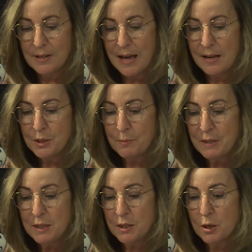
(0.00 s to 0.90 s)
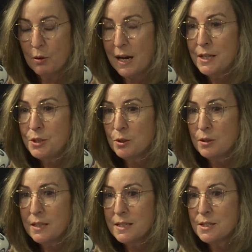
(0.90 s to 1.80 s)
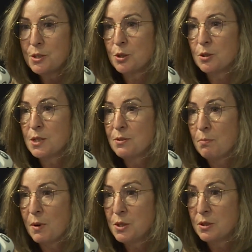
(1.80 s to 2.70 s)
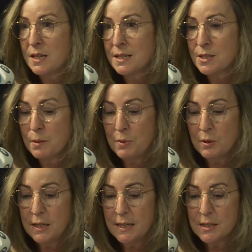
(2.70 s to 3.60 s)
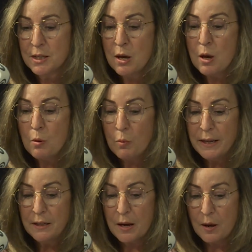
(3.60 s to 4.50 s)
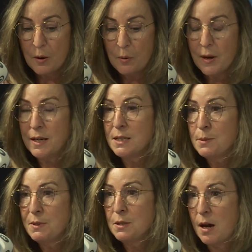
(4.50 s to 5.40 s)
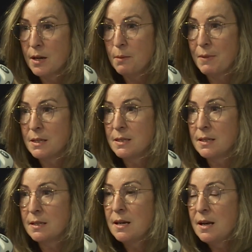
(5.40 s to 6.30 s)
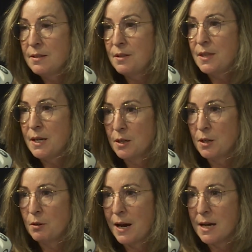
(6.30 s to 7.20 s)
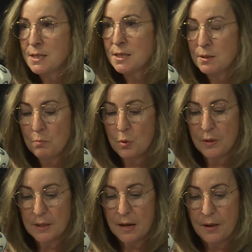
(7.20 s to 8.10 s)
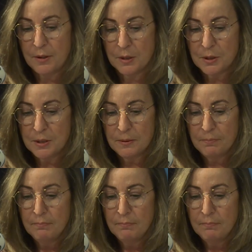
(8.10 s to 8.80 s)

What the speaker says: LGBTQI journalists, journalists from marginalized communities, we know, and it's been documented, that they are harassed more than others.